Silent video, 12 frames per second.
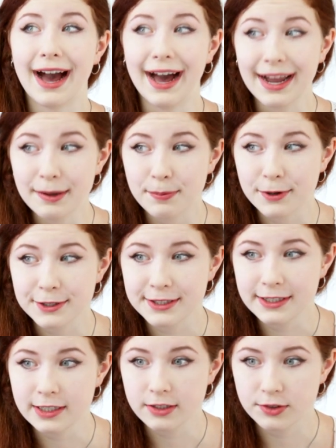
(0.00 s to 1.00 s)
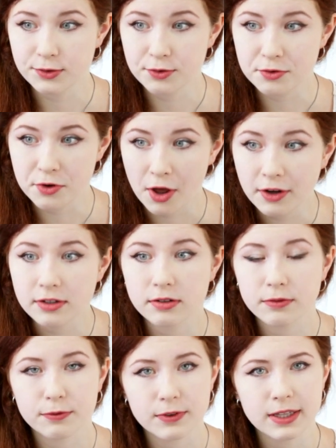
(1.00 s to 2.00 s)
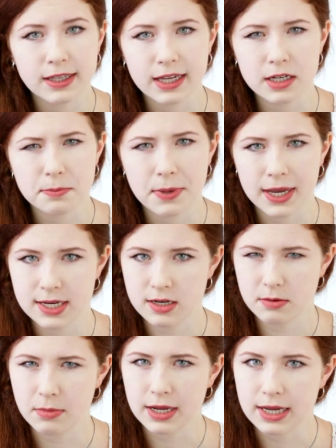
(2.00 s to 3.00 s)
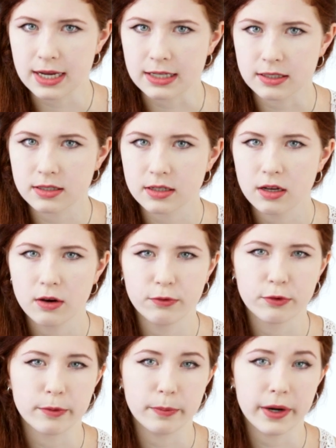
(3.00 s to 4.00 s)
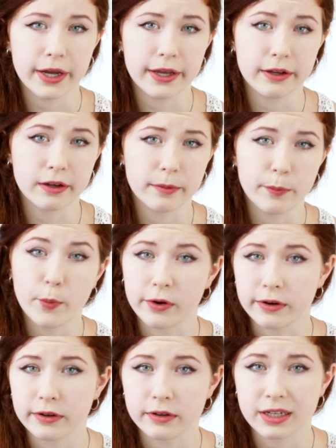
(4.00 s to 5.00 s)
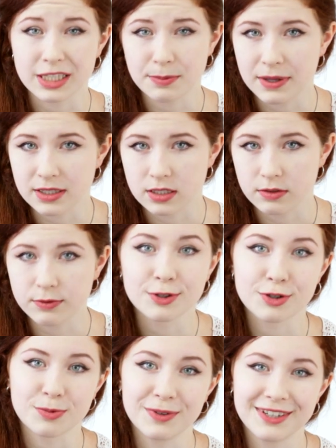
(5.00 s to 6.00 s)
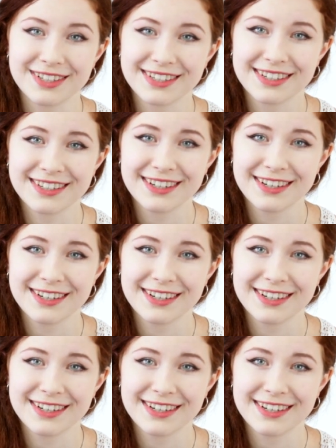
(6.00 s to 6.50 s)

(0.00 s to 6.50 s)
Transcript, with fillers: I personally do not feel any pain in my ass for buying a more expensive instrument.